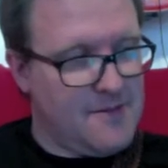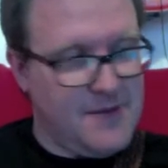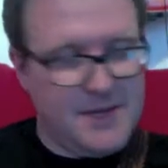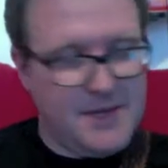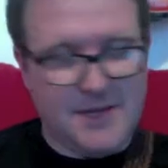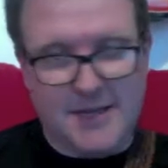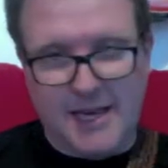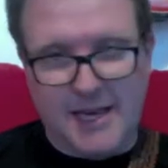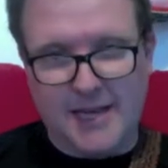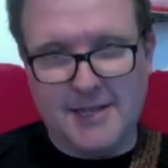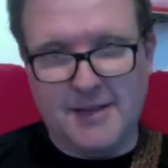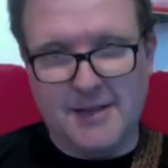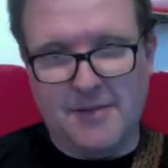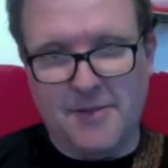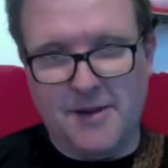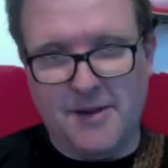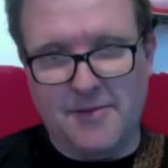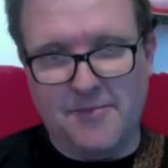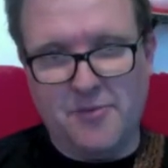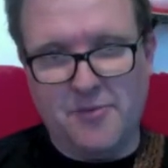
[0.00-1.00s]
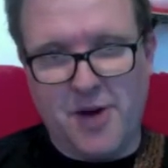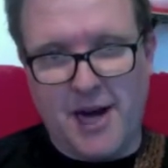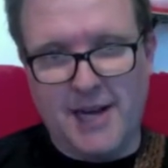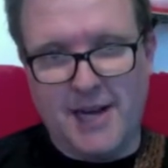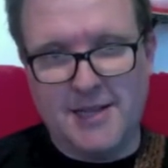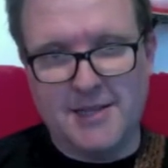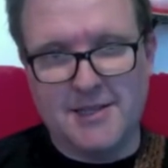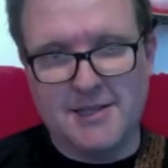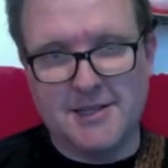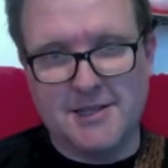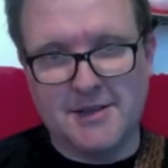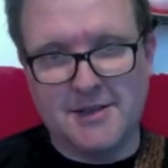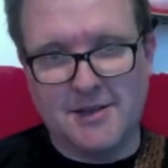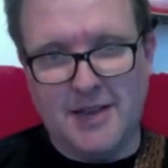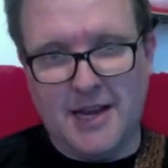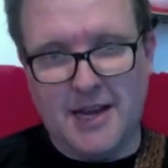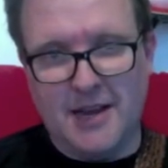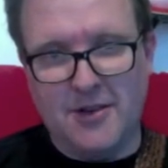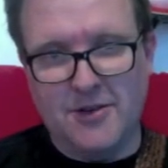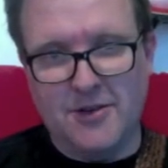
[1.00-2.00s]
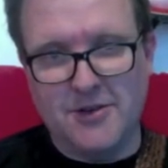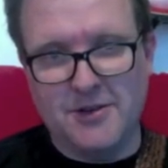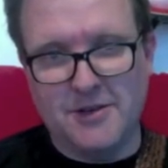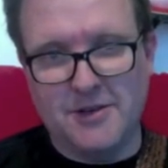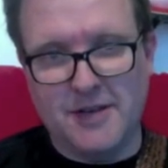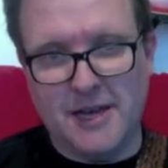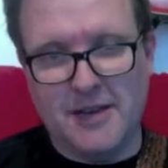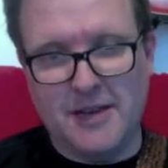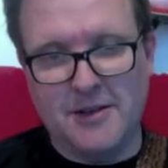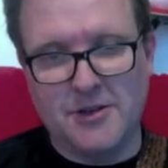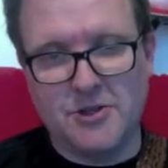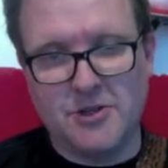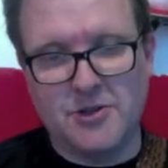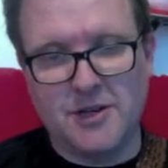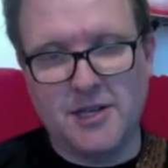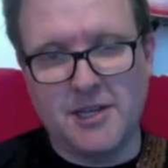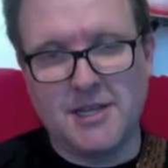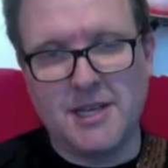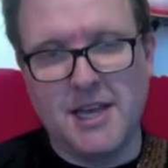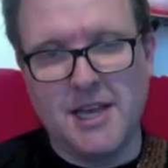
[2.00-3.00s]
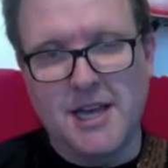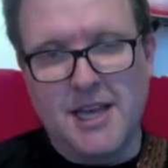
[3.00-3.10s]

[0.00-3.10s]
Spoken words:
takes a bit of practice, getting used to getting those strings.